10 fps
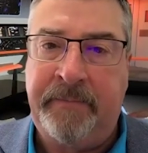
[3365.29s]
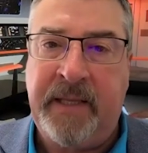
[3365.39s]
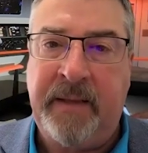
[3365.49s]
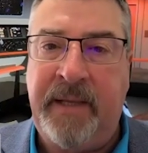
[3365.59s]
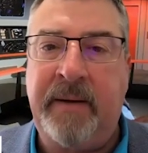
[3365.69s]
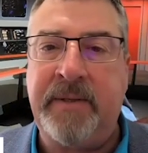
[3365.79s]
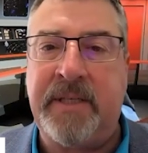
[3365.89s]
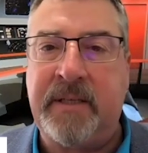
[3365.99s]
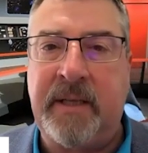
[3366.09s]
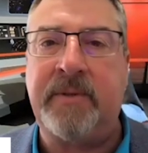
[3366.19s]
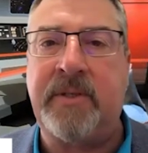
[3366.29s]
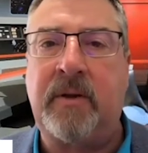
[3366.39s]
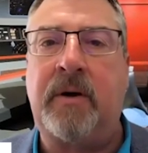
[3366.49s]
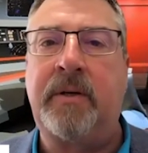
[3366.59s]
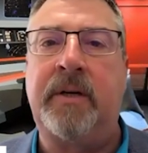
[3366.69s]
I mean, that was a that was a
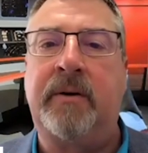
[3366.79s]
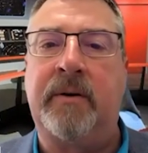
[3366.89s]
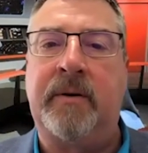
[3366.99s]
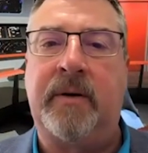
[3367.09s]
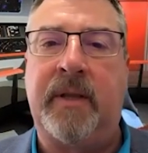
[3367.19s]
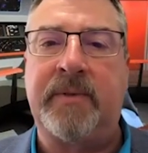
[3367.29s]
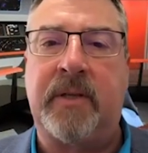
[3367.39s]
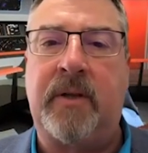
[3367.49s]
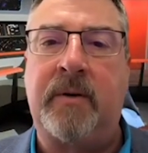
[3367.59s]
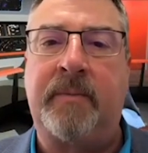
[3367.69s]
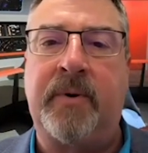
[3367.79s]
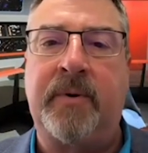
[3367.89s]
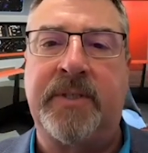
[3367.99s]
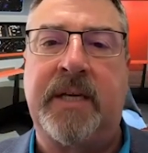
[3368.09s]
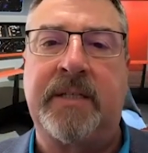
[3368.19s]
long year, or that was a long
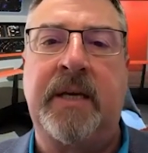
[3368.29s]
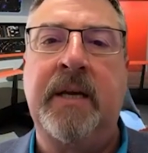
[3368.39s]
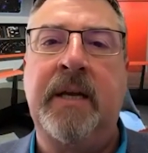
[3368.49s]
process.